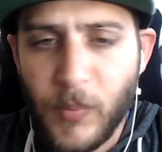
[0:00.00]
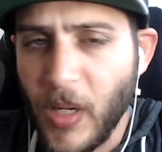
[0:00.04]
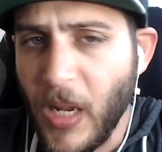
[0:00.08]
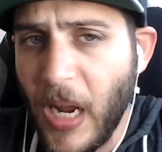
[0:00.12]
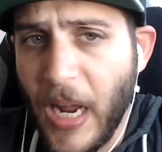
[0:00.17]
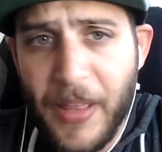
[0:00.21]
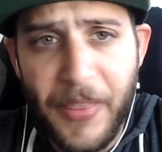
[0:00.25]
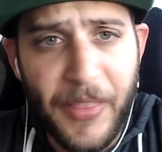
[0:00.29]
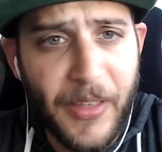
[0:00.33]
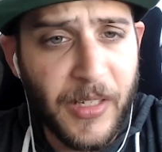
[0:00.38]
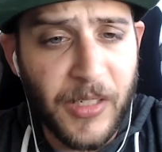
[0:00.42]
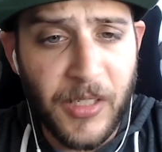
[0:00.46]

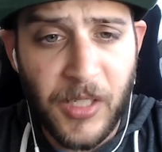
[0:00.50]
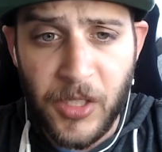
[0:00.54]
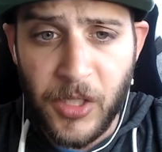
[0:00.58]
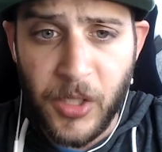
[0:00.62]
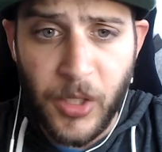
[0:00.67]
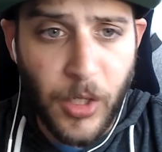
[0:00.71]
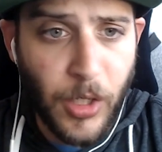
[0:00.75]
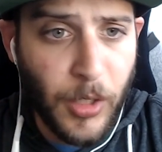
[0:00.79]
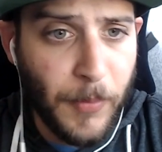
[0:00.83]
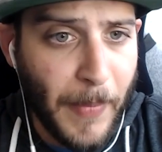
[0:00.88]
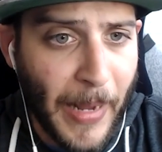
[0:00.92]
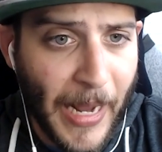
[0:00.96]
I think this is a
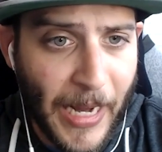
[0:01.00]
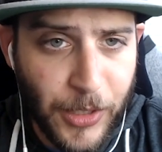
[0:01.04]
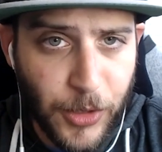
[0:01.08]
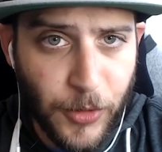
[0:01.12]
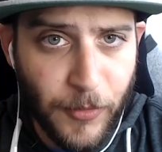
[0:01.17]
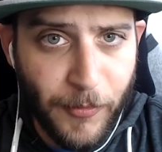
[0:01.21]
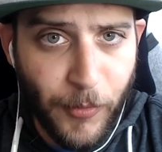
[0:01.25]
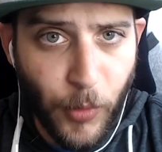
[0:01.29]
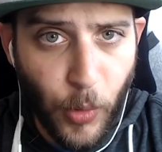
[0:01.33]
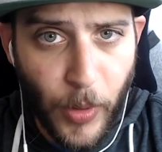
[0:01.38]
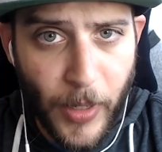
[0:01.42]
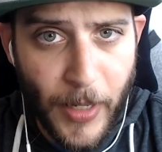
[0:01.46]
good
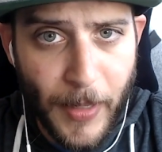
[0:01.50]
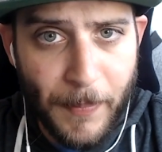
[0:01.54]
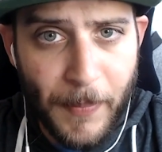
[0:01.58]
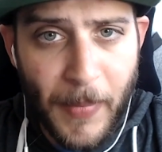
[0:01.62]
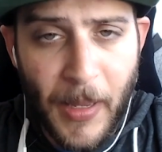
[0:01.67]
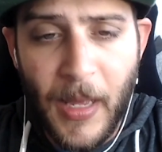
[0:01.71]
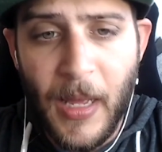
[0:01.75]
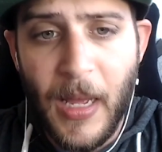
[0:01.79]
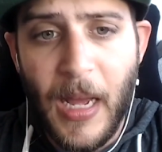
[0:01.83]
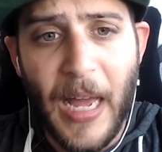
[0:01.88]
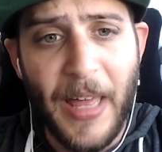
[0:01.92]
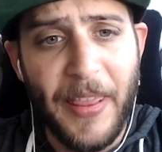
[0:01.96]
matchup for
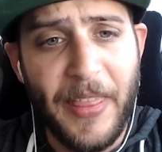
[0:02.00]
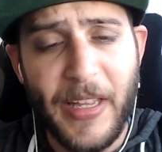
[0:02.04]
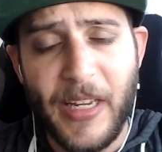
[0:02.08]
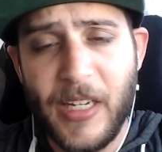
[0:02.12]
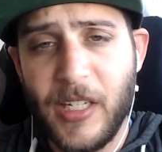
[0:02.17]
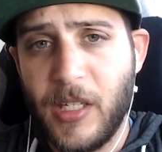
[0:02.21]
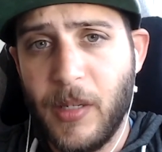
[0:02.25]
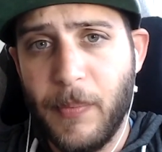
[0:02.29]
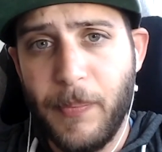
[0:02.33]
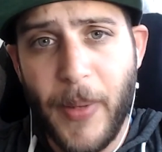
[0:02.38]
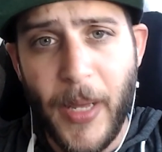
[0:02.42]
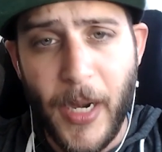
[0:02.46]
him. I think
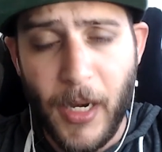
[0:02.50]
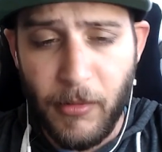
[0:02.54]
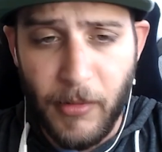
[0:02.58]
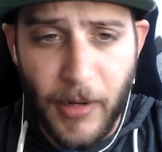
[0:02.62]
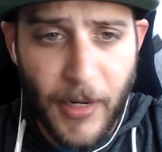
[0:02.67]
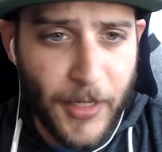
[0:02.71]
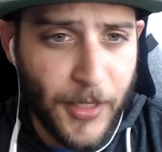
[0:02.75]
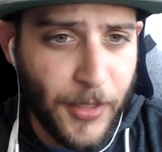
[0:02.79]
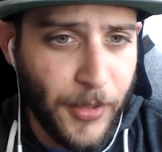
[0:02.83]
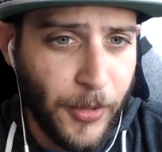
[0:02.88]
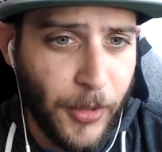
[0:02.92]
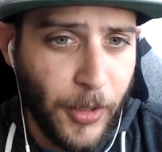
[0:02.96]
he's the better
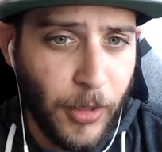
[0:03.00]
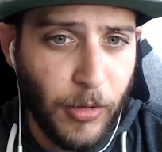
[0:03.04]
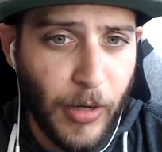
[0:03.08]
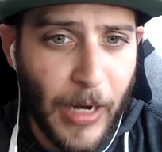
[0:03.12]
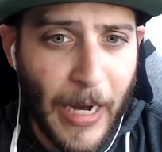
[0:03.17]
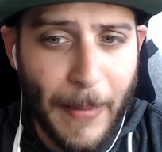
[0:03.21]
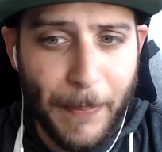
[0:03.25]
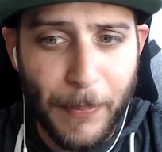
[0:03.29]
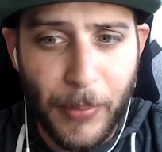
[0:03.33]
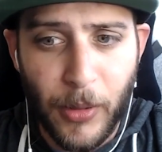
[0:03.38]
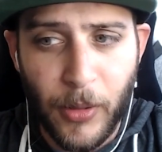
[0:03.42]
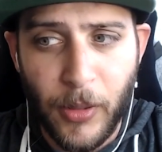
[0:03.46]
wrestler and
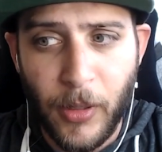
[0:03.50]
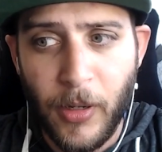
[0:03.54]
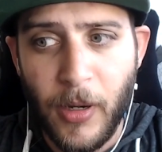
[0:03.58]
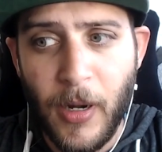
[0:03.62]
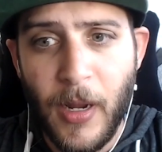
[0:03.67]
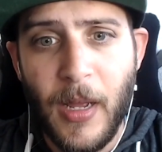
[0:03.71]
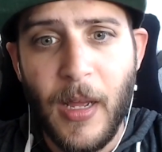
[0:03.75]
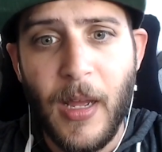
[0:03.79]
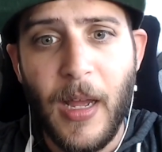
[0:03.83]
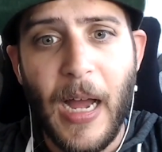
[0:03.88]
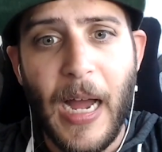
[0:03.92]
grappler.